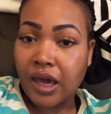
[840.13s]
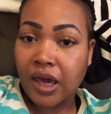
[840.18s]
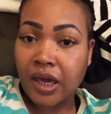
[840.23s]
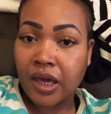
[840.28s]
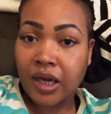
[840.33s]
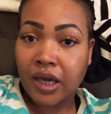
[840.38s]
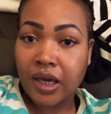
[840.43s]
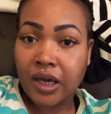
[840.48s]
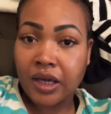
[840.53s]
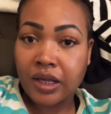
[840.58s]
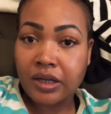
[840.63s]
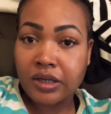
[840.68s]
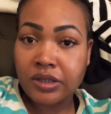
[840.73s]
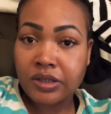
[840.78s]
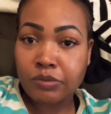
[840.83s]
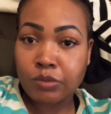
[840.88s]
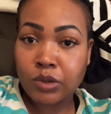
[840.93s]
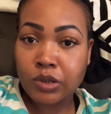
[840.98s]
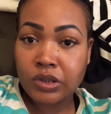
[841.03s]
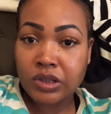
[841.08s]

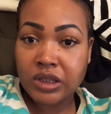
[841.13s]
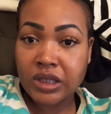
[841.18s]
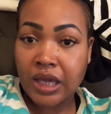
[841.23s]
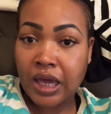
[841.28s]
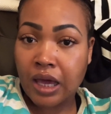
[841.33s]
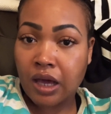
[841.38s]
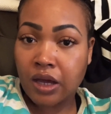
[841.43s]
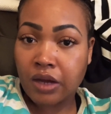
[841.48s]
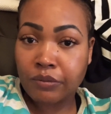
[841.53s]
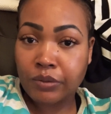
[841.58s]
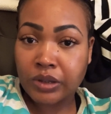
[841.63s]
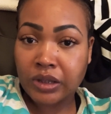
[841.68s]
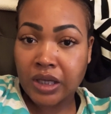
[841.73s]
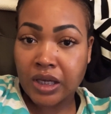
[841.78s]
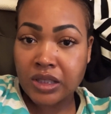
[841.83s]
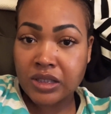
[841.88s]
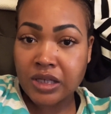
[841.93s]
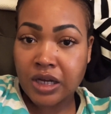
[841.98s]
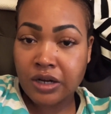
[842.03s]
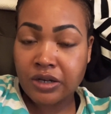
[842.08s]
And we'll see how
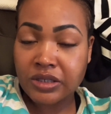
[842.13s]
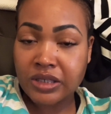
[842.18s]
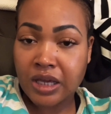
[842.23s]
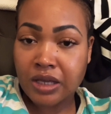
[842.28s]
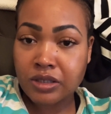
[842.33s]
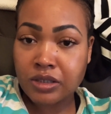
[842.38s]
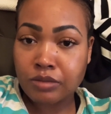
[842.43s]
everything turns out